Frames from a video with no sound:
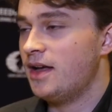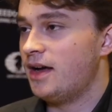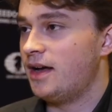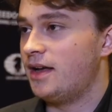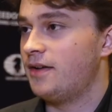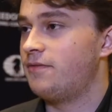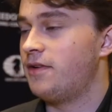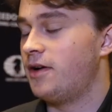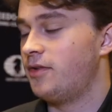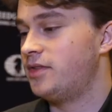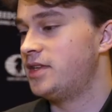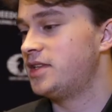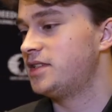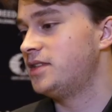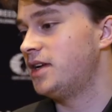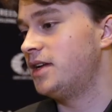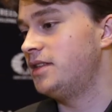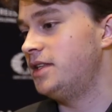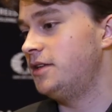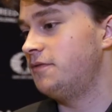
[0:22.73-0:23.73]
I found this
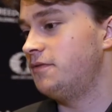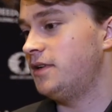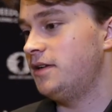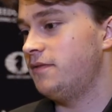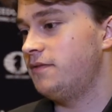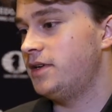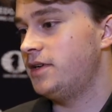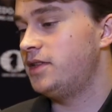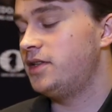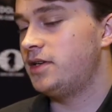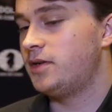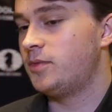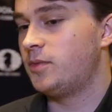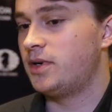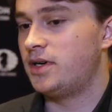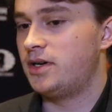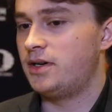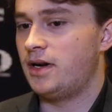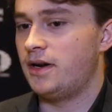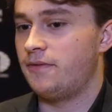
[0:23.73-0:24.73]
knight d5 idea
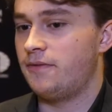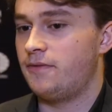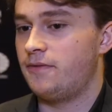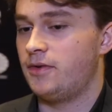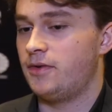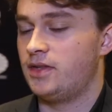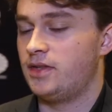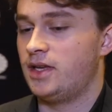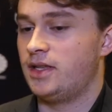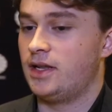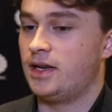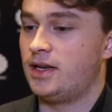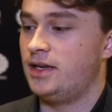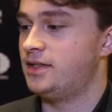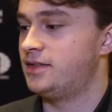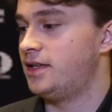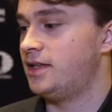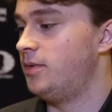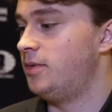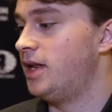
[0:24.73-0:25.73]
where I thought then at
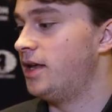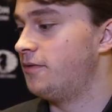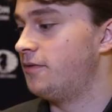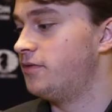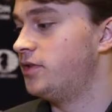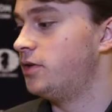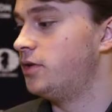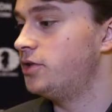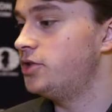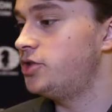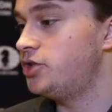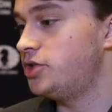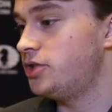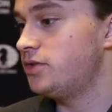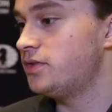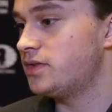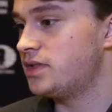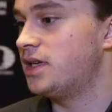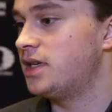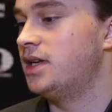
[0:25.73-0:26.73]
least I will have no issues.